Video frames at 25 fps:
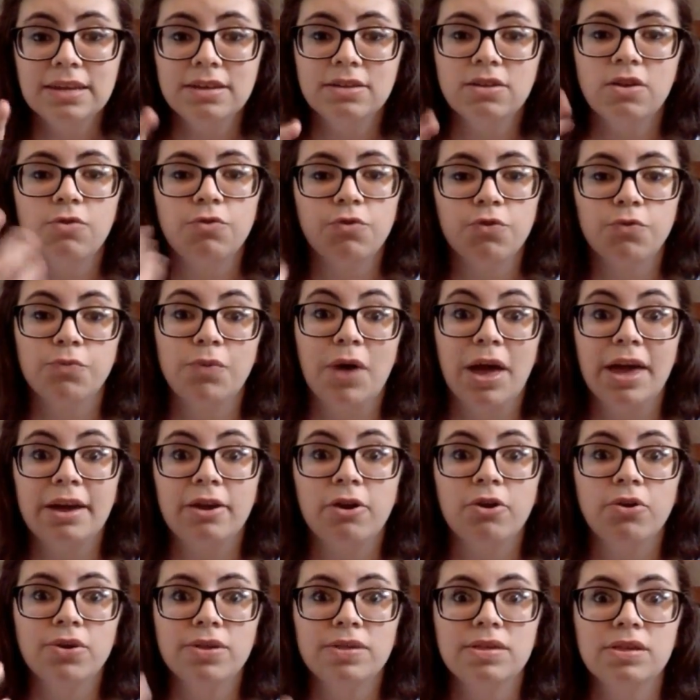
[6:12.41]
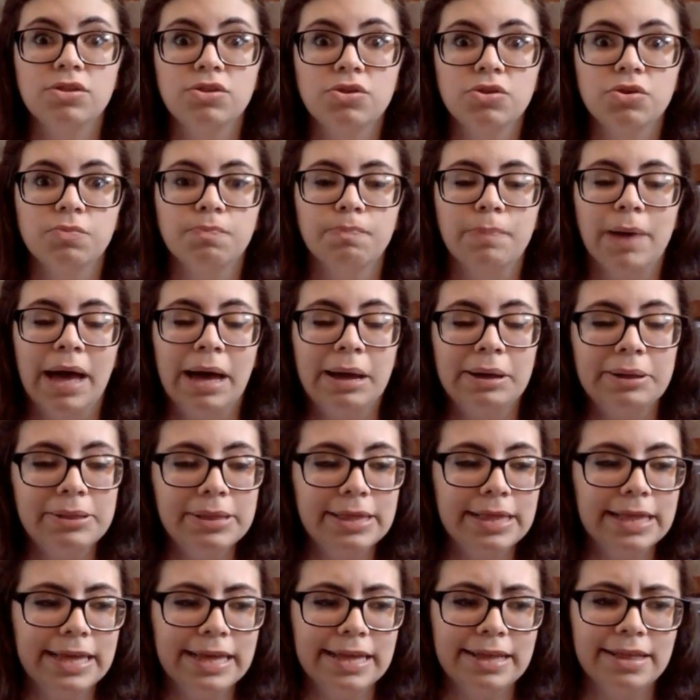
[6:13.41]
you know, from my currency to
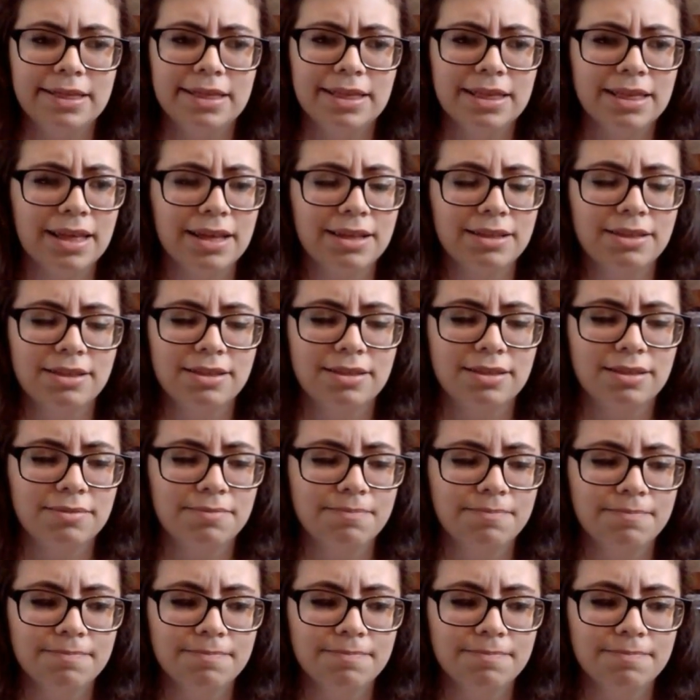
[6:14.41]
pounds, it's just